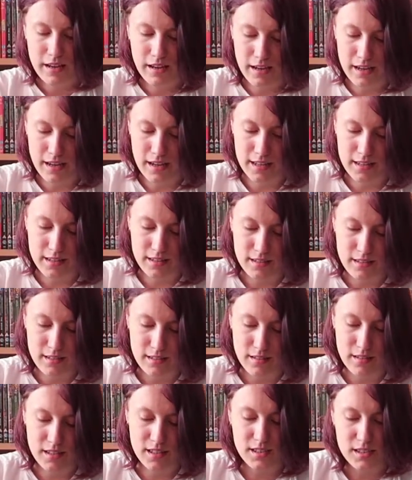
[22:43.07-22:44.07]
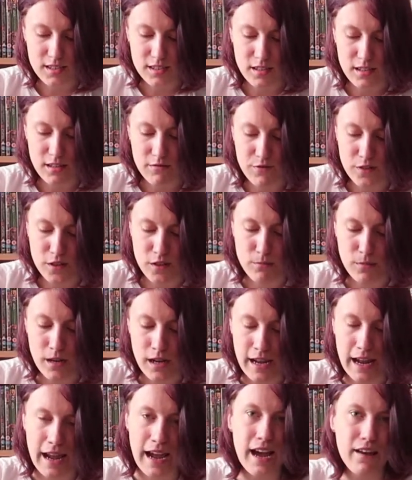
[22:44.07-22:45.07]
Um, this is another film
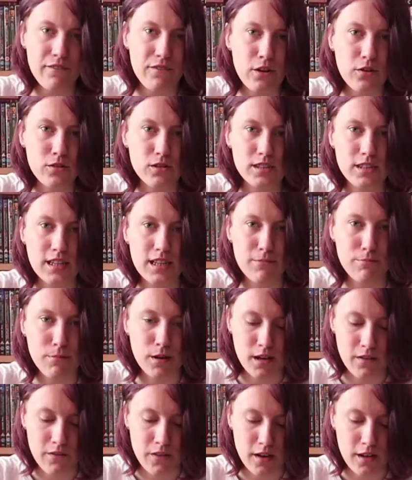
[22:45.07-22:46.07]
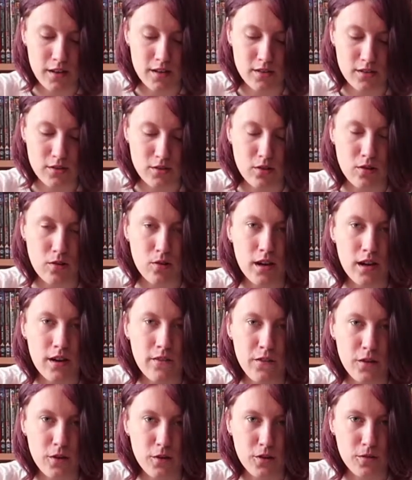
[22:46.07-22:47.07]
I have not seen, but I've heard it's got quite
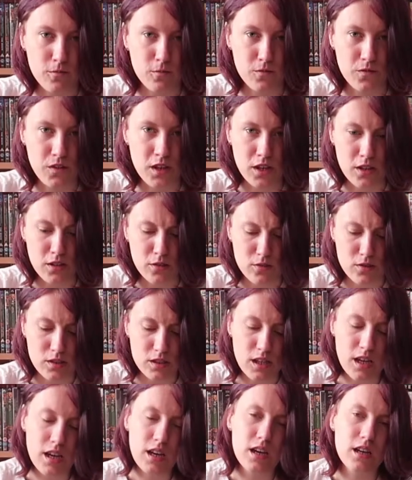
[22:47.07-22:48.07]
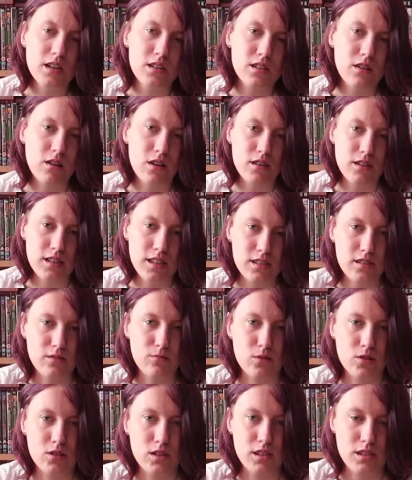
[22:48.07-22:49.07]
a few good reviews, so I need
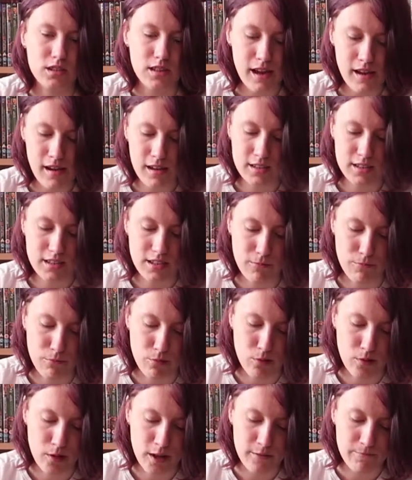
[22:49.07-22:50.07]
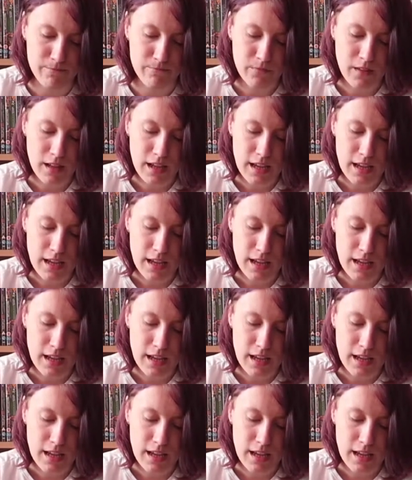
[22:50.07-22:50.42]
to watch this at some point.